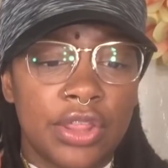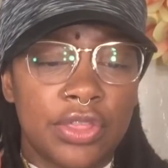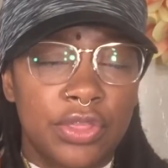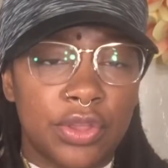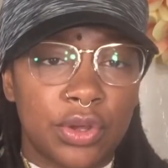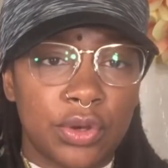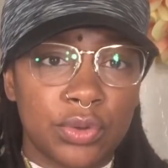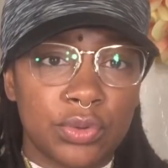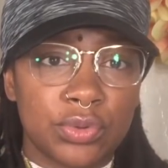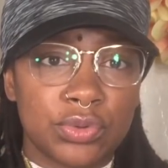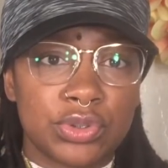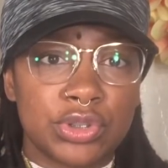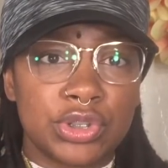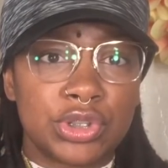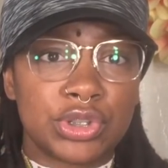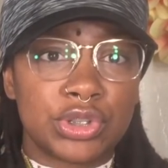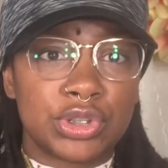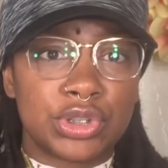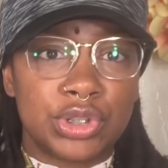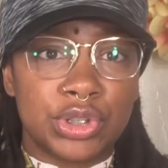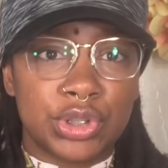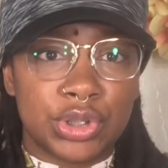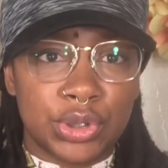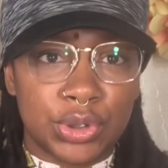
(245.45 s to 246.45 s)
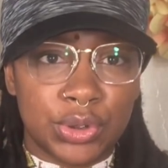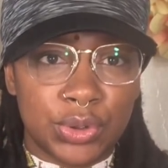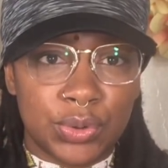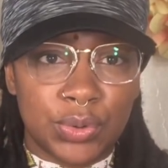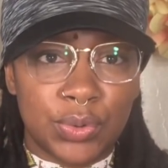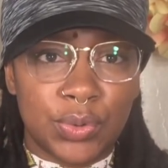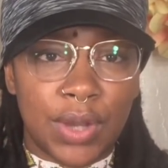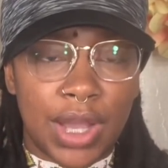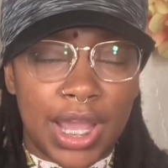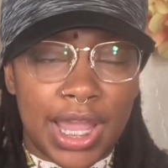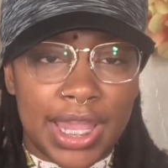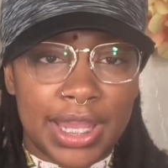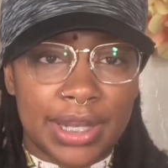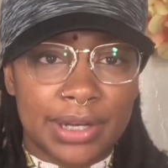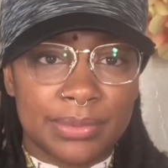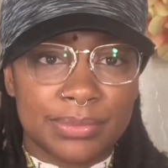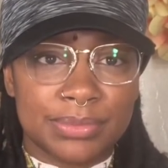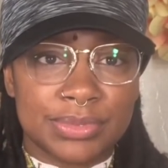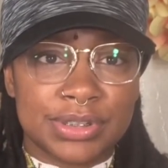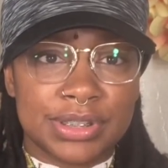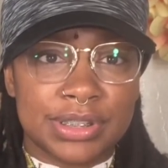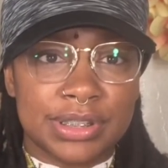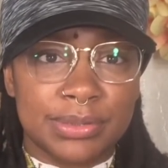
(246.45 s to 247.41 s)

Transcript: those 2 items,